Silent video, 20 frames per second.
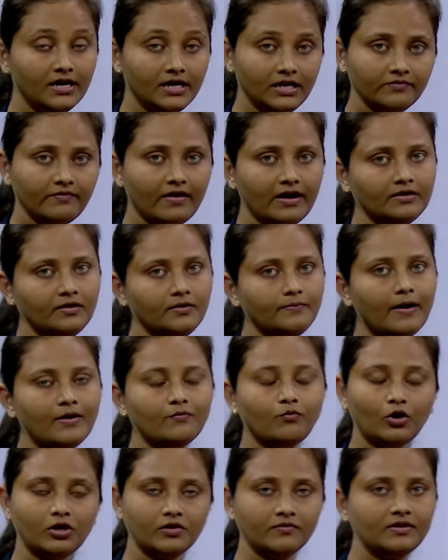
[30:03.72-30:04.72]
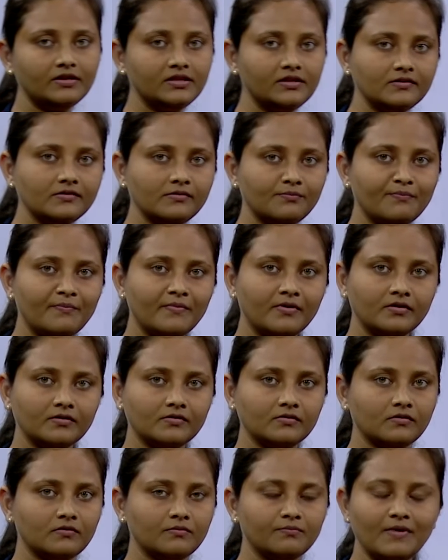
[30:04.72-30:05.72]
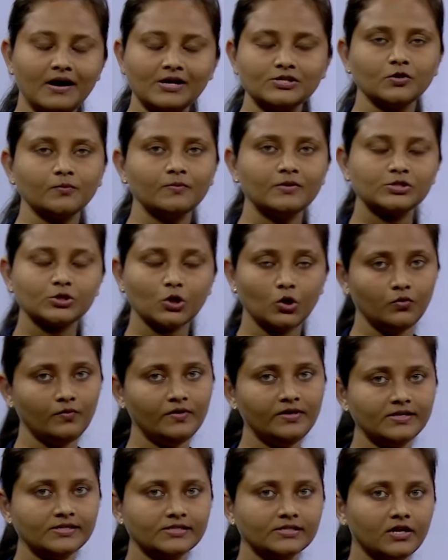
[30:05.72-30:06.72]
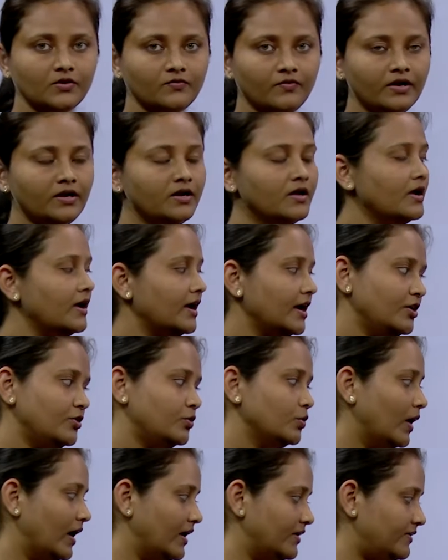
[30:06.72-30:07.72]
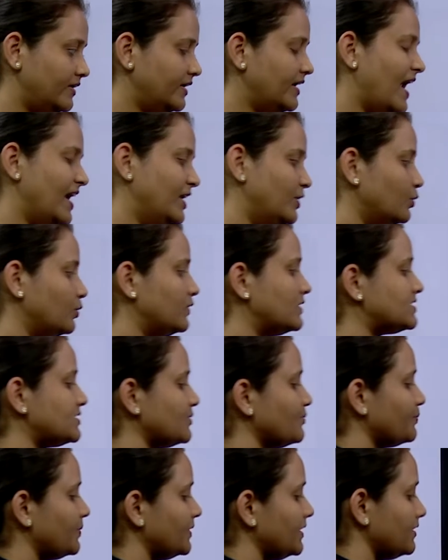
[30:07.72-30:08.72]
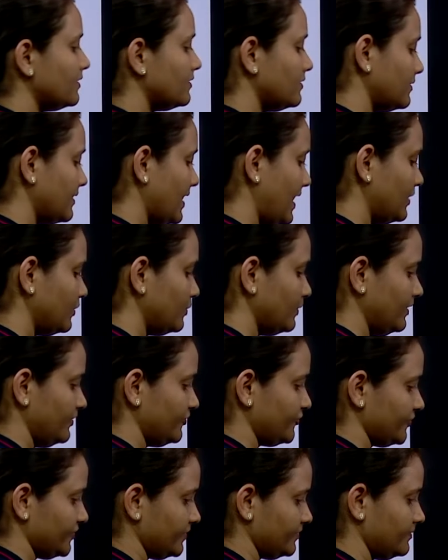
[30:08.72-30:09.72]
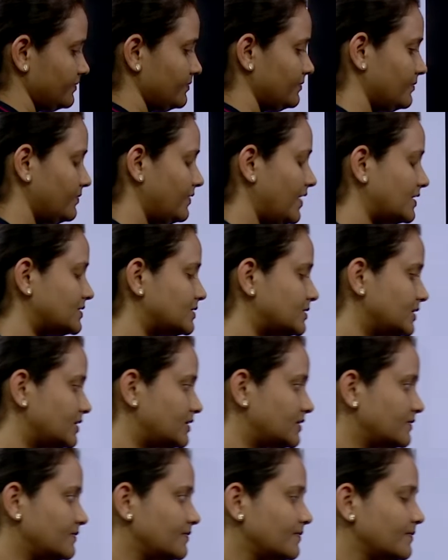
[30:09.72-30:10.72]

divided by whatever the mass of the solvent is given into 100 and do the simple calculation. That's it.